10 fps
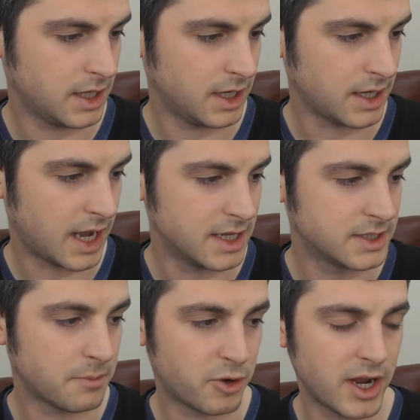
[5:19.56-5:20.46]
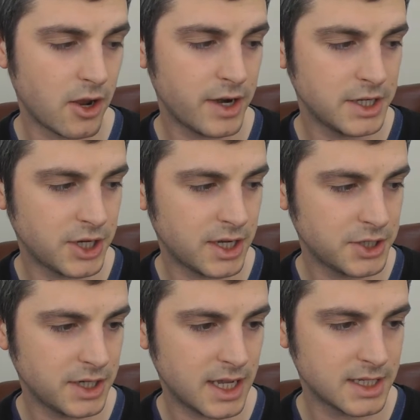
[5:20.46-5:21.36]
It has priority
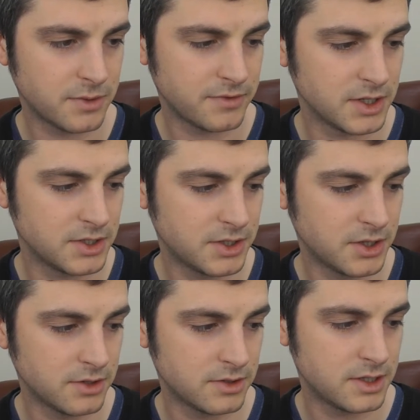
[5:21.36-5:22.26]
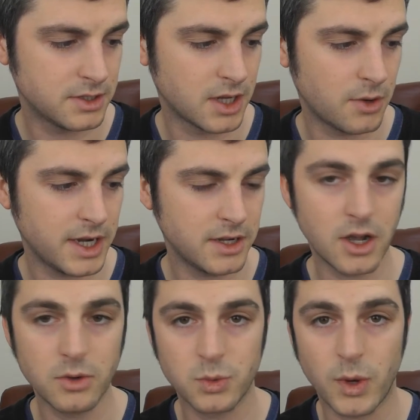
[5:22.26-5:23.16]
charging, as we've discussed, so it
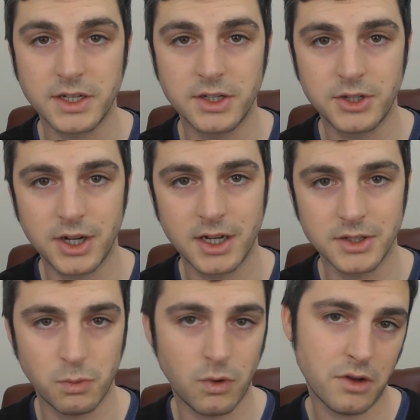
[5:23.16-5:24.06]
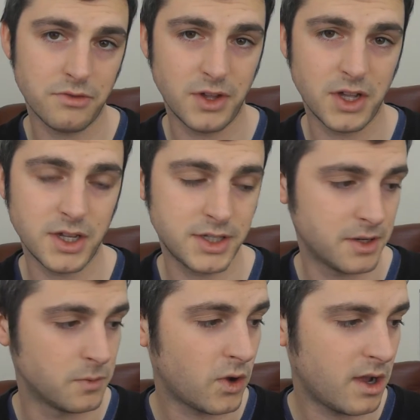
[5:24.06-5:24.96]
knows when to charge what
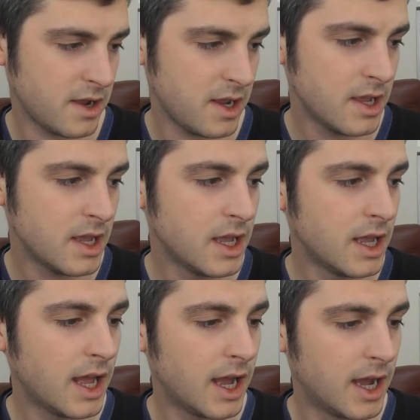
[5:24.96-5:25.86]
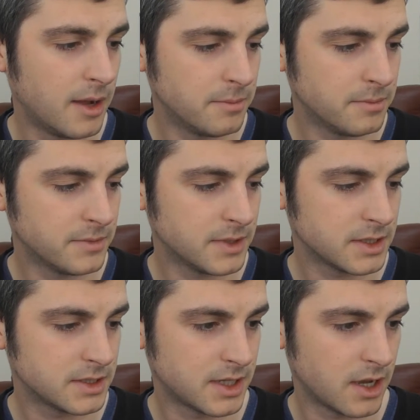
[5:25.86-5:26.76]
first and why.
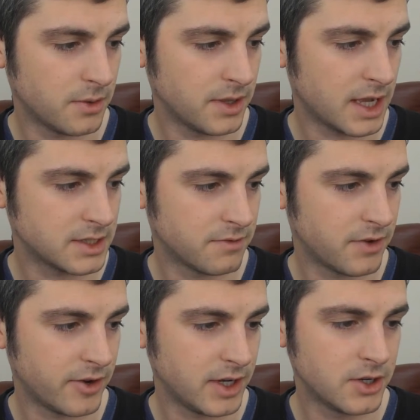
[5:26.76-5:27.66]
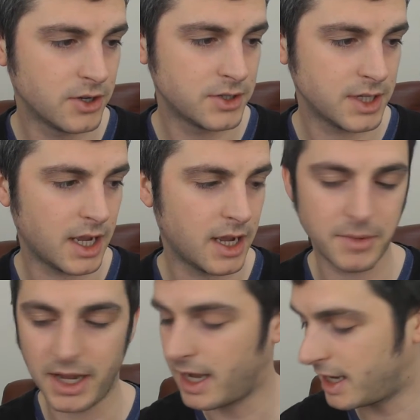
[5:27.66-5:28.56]
So that's very good.
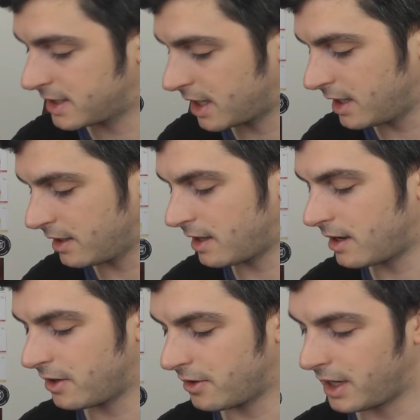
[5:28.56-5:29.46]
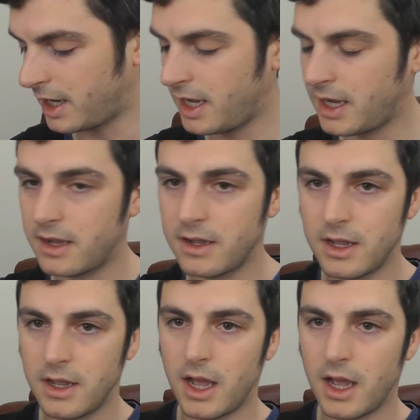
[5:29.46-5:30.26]
It has a little light on here.